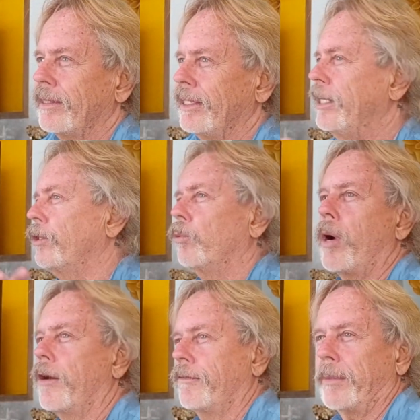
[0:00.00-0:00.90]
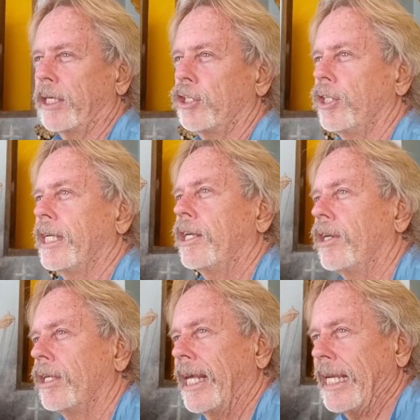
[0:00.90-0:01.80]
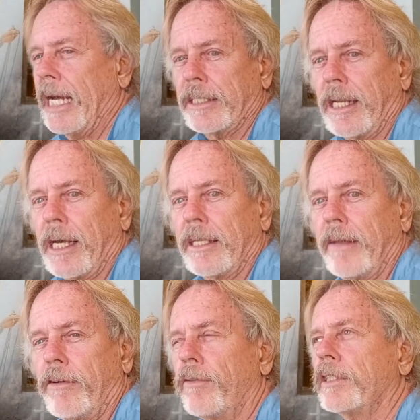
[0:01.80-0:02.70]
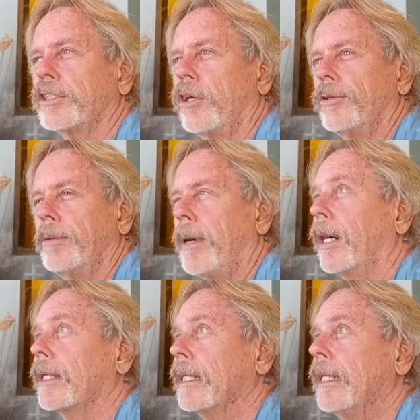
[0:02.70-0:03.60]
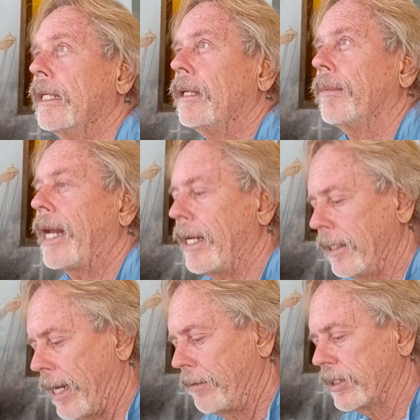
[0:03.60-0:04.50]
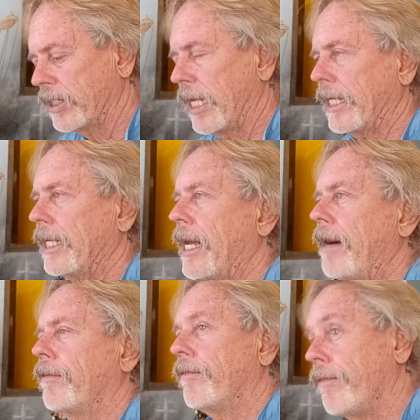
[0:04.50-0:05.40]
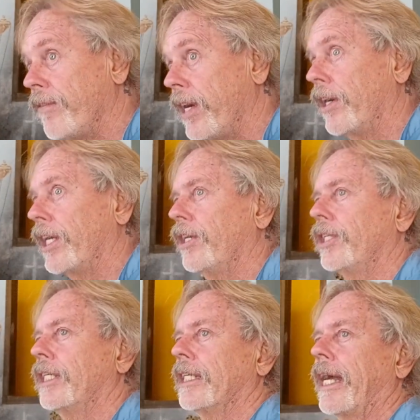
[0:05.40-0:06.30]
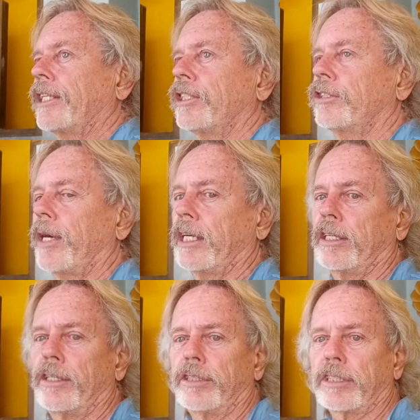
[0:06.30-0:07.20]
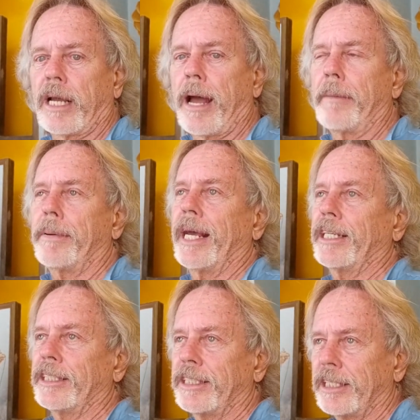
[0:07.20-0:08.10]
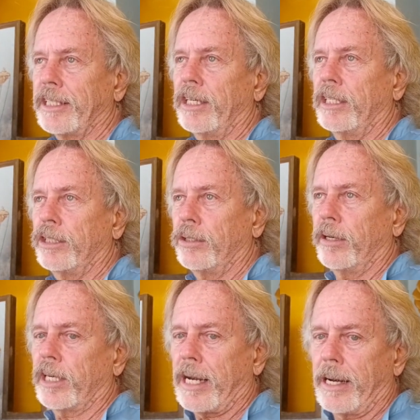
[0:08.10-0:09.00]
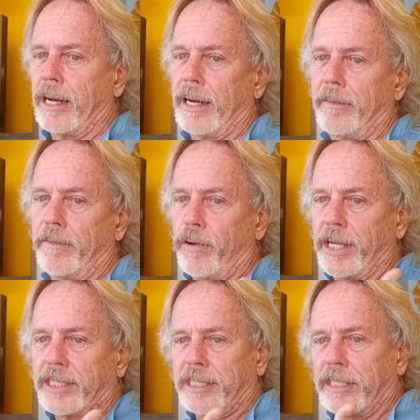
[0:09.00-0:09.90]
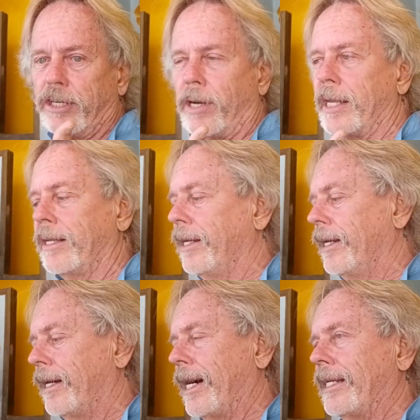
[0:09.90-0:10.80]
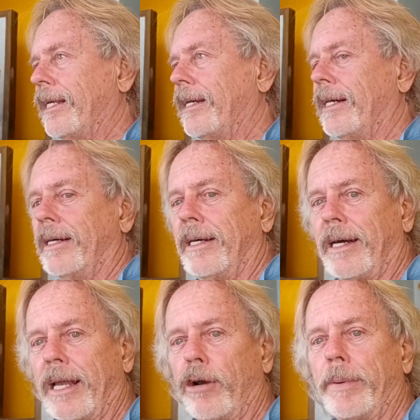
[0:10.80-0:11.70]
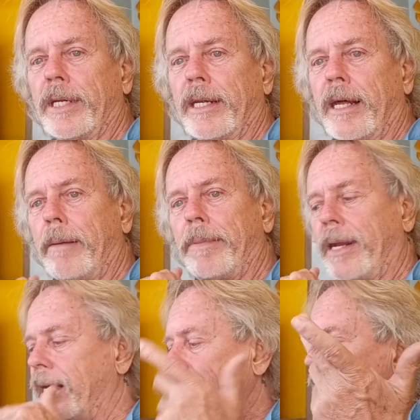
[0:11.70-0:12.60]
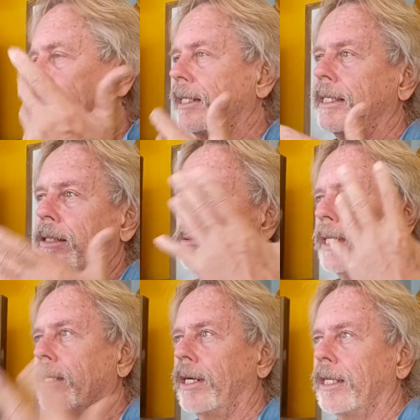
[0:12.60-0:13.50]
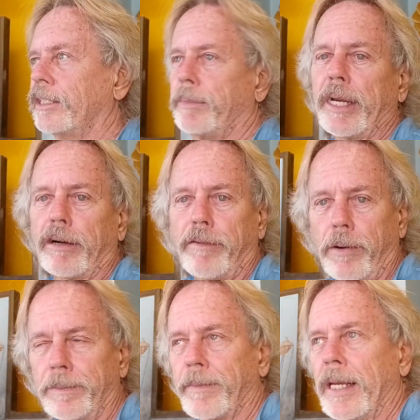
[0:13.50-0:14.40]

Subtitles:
Neither one of them are good here on Lake Atitlan. They've oversold the market. But I was lucky to have a very good connection, so I could use Skype and I could sit there and do a voice. You know, I opened it up and I did a, what do you call it, speakerphone,